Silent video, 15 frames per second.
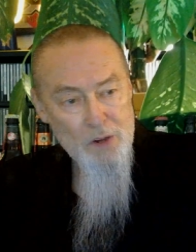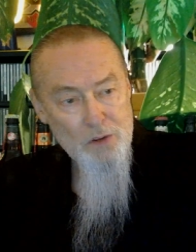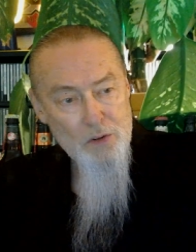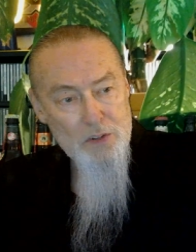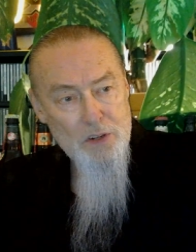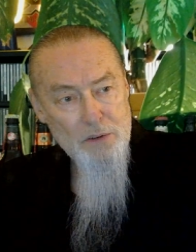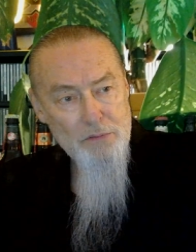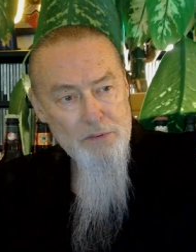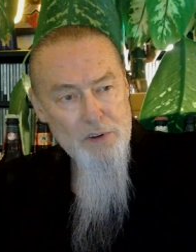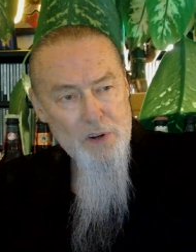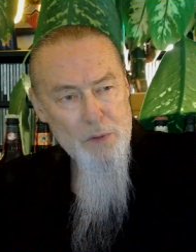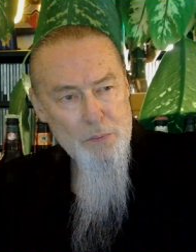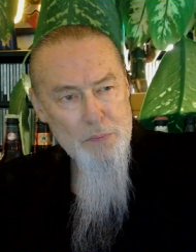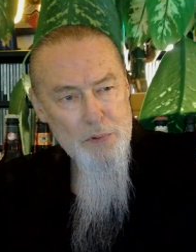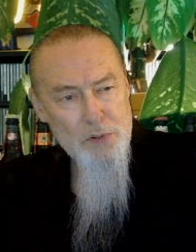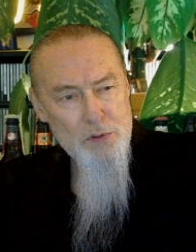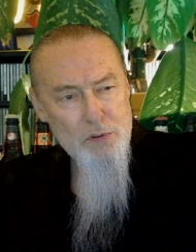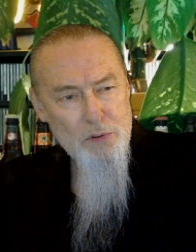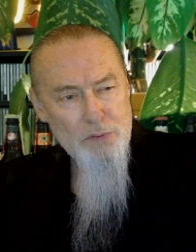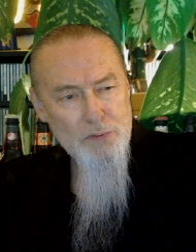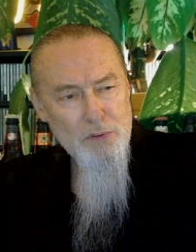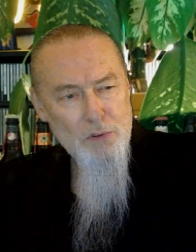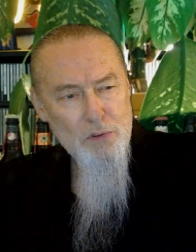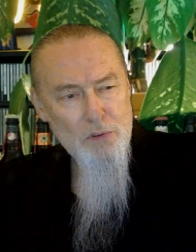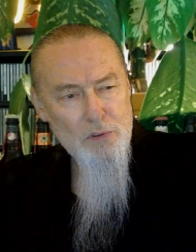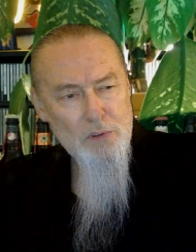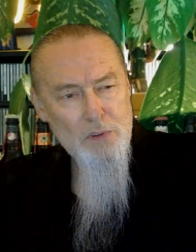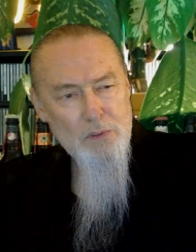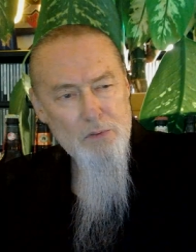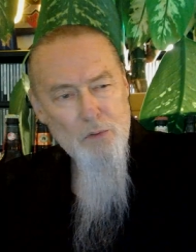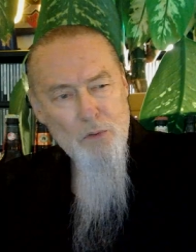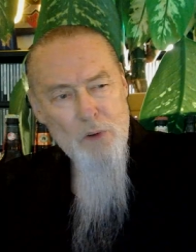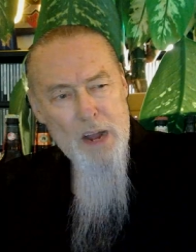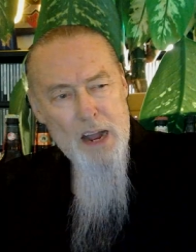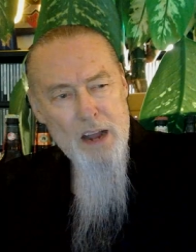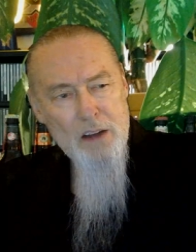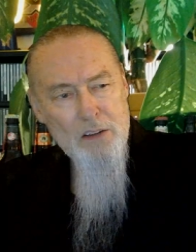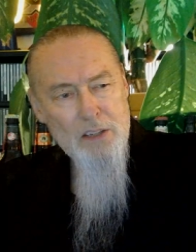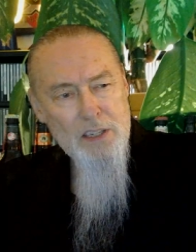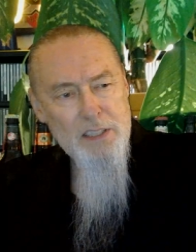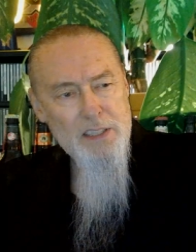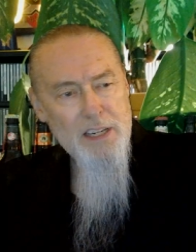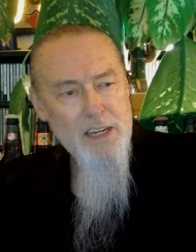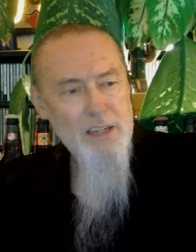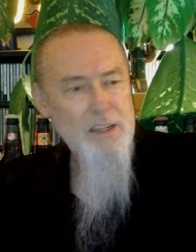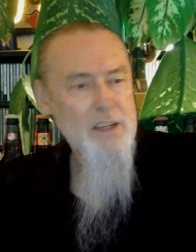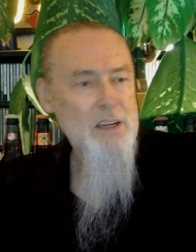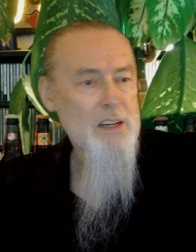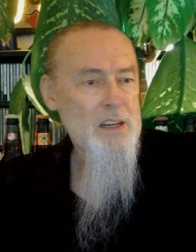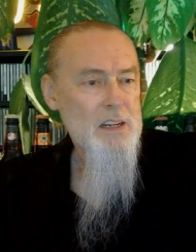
Well, it's a very beautiful, wow, look at that.